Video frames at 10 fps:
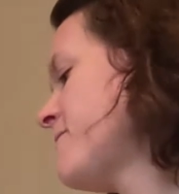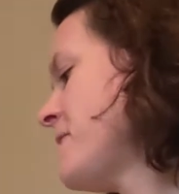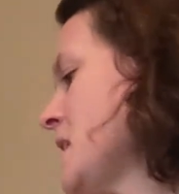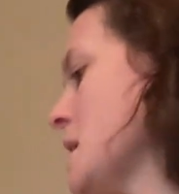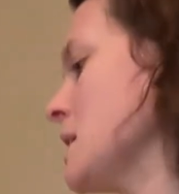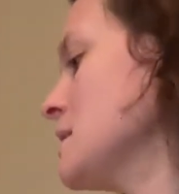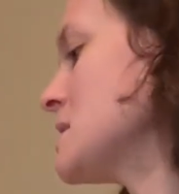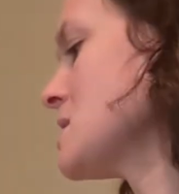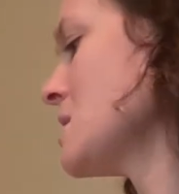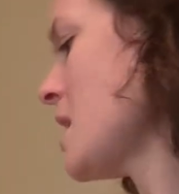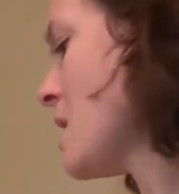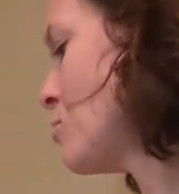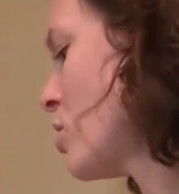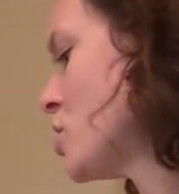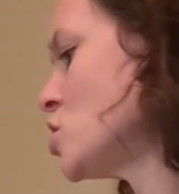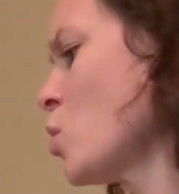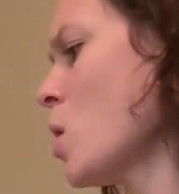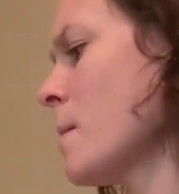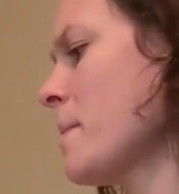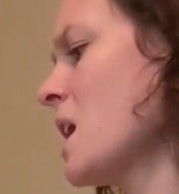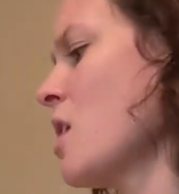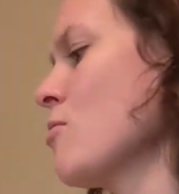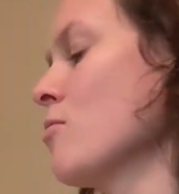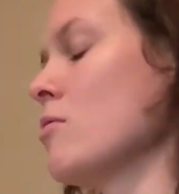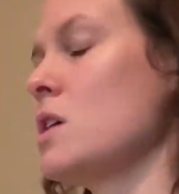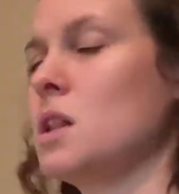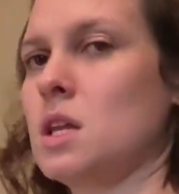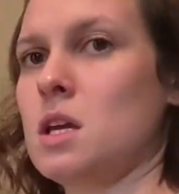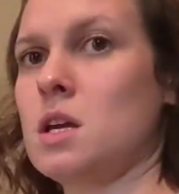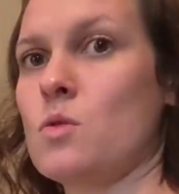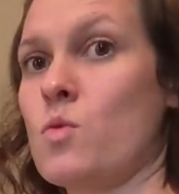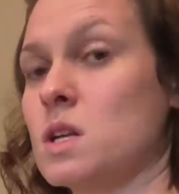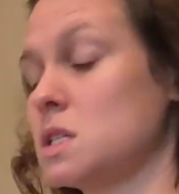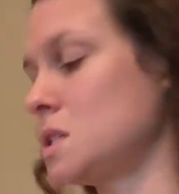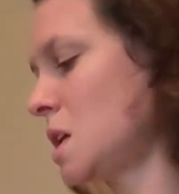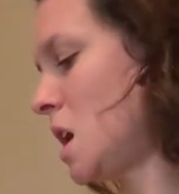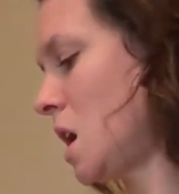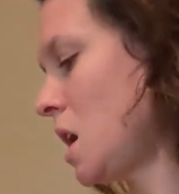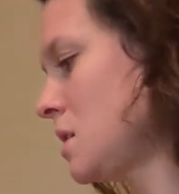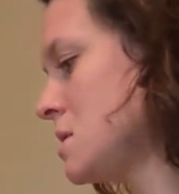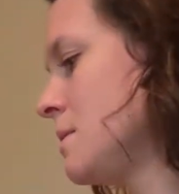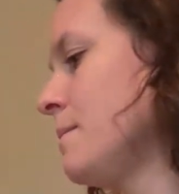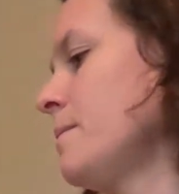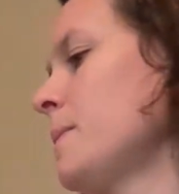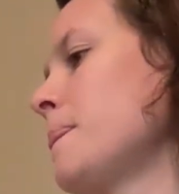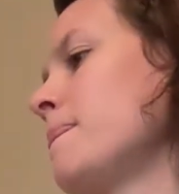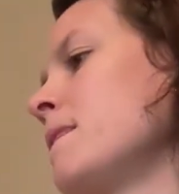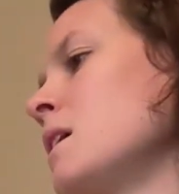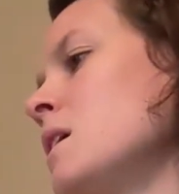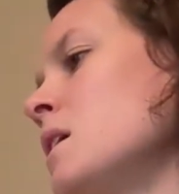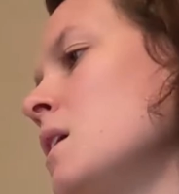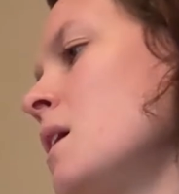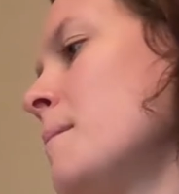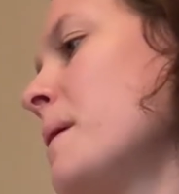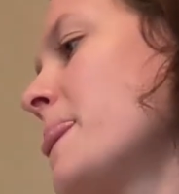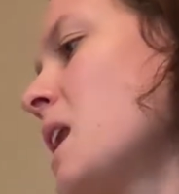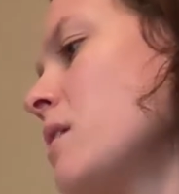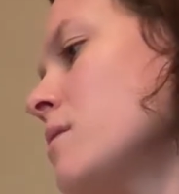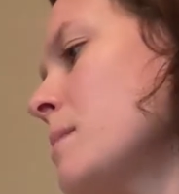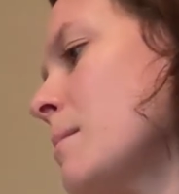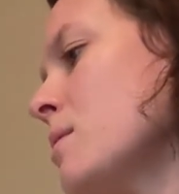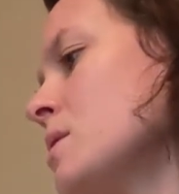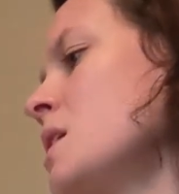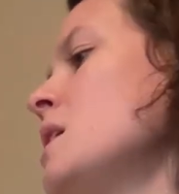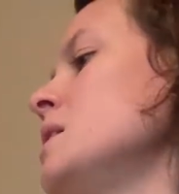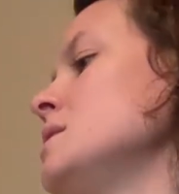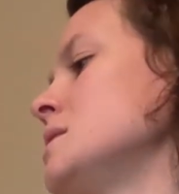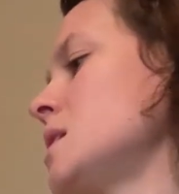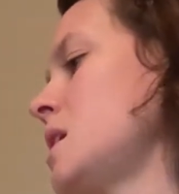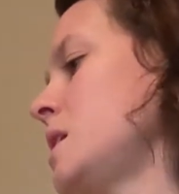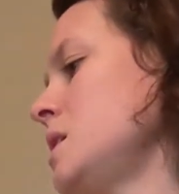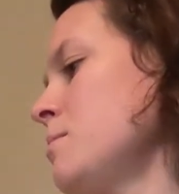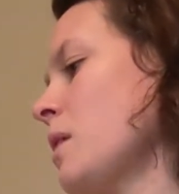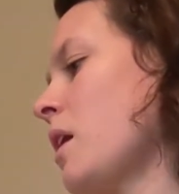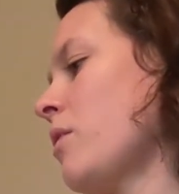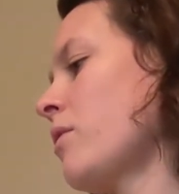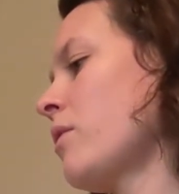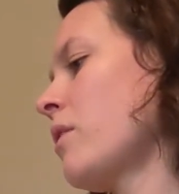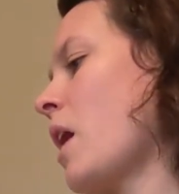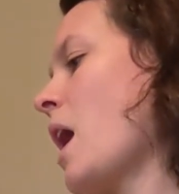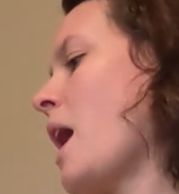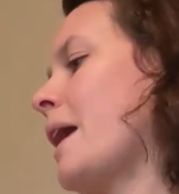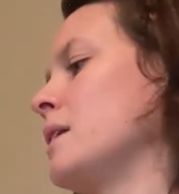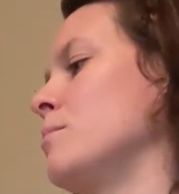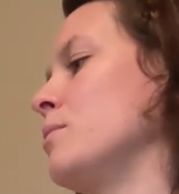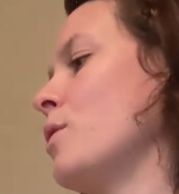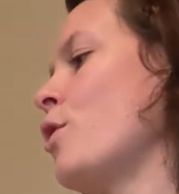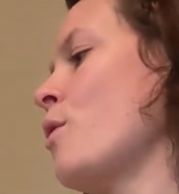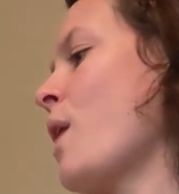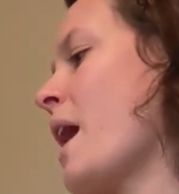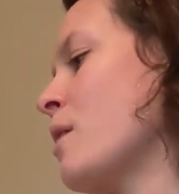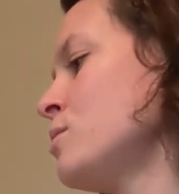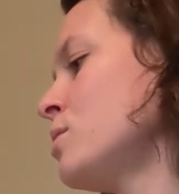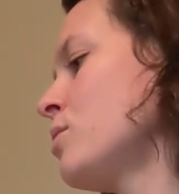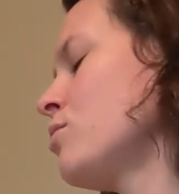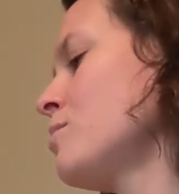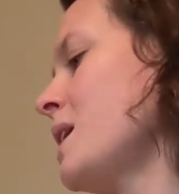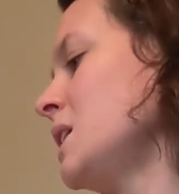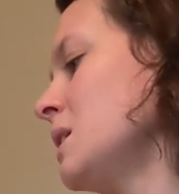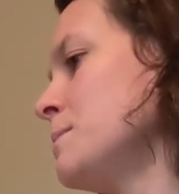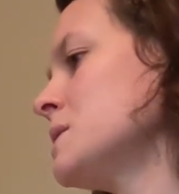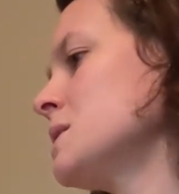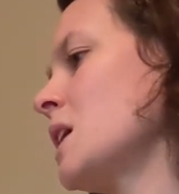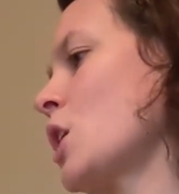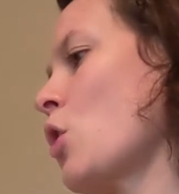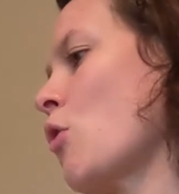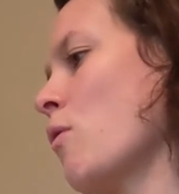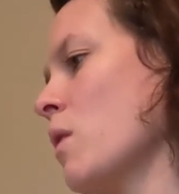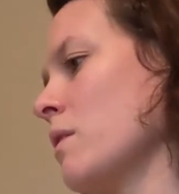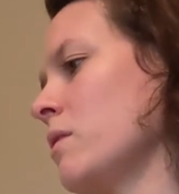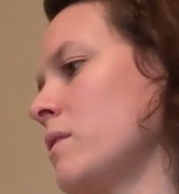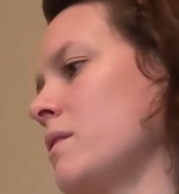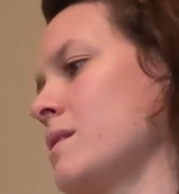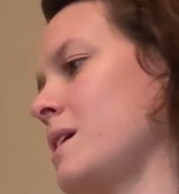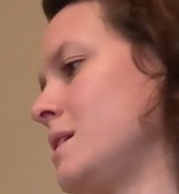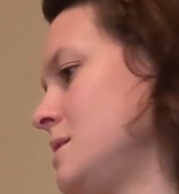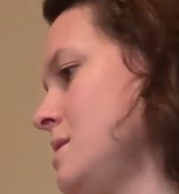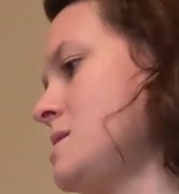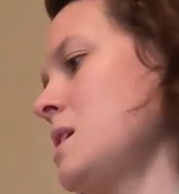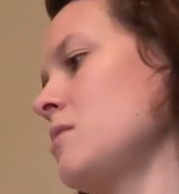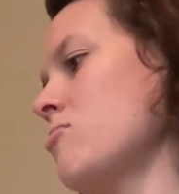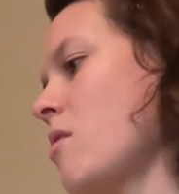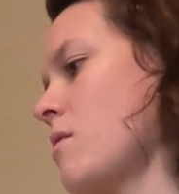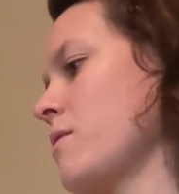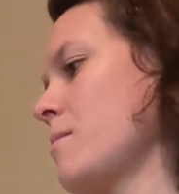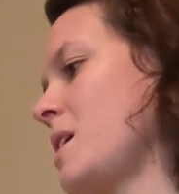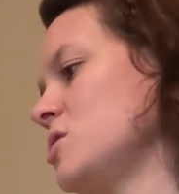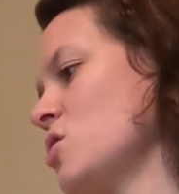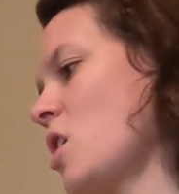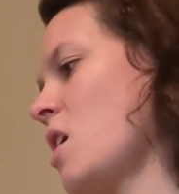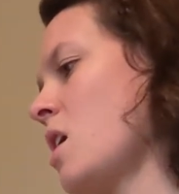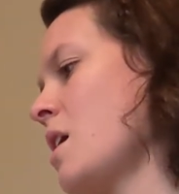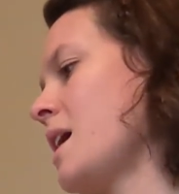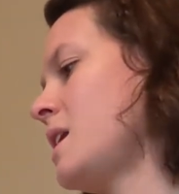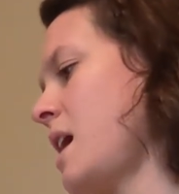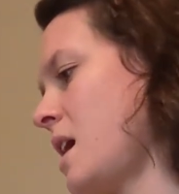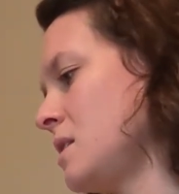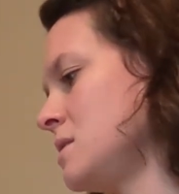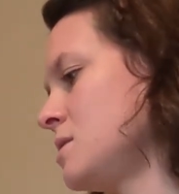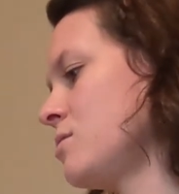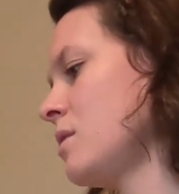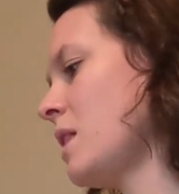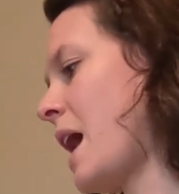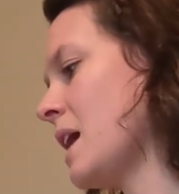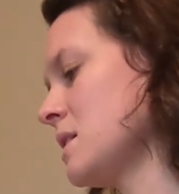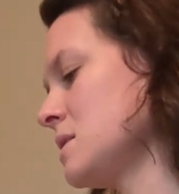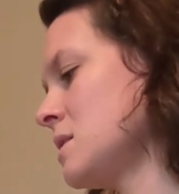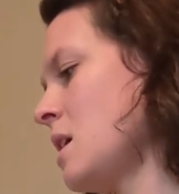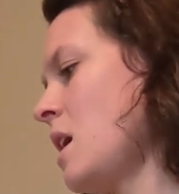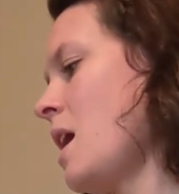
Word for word: feet and slammed the door, but I really wanted to kick it. But then I remembered to take deep breaths and blow out through my lips like a horse and it didn't take long for my jaw and hands to relax